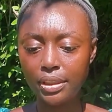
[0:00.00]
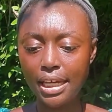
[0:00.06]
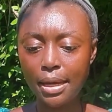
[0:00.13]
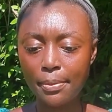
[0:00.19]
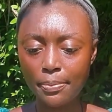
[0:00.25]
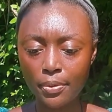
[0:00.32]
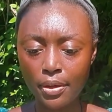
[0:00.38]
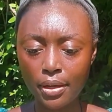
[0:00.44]

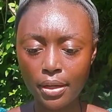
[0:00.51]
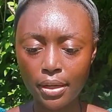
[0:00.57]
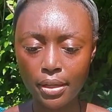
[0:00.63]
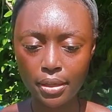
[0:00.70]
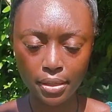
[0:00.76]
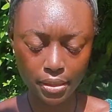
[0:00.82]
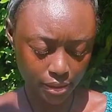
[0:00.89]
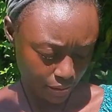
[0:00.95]

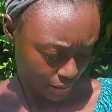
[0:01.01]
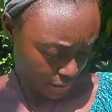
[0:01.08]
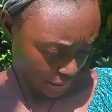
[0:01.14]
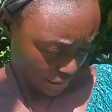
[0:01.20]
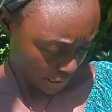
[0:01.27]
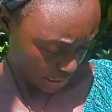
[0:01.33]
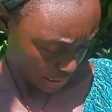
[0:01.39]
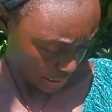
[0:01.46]
Khepra
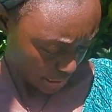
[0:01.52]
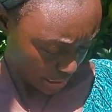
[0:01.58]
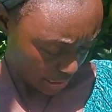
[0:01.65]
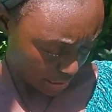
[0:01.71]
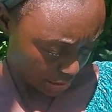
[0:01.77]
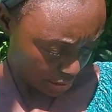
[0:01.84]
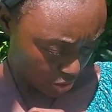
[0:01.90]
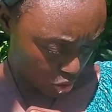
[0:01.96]

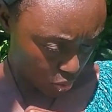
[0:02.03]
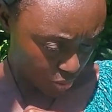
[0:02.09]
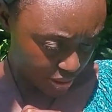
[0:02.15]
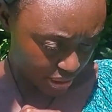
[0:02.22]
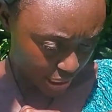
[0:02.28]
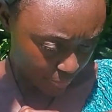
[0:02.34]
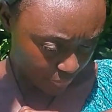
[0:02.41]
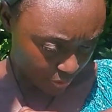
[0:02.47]
and go
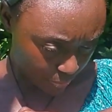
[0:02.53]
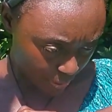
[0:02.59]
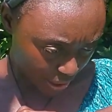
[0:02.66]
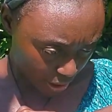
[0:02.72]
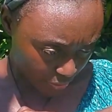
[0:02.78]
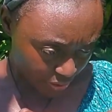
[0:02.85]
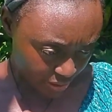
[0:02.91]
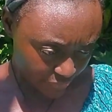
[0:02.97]
in depth
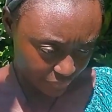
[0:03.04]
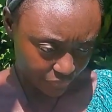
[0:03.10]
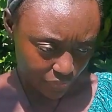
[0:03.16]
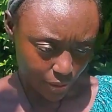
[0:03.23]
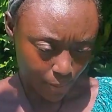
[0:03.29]
about it,